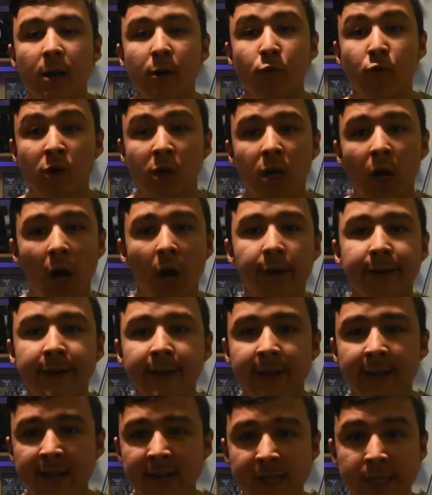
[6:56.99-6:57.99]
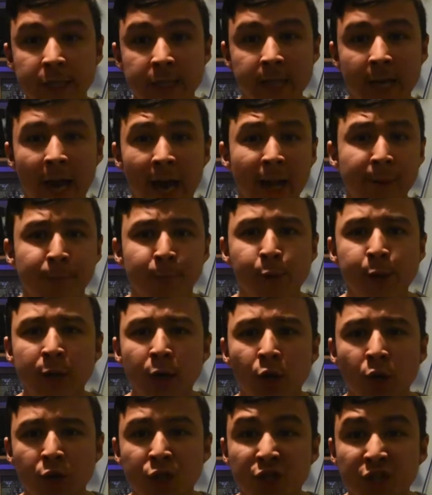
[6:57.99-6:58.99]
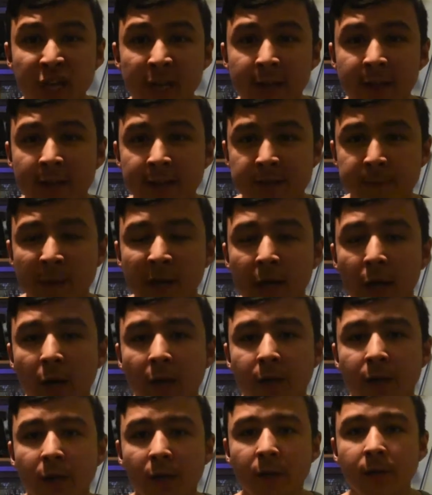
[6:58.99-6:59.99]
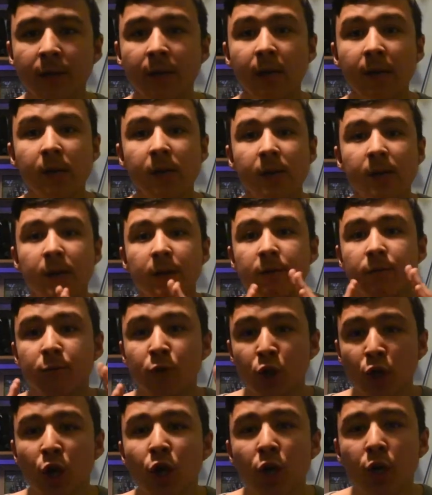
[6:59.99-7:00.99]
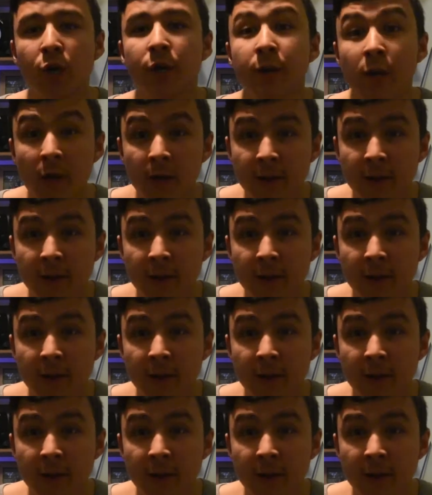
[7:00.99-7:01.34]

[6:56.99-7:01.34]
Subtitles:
regarding this ad boycott shit that's been going on could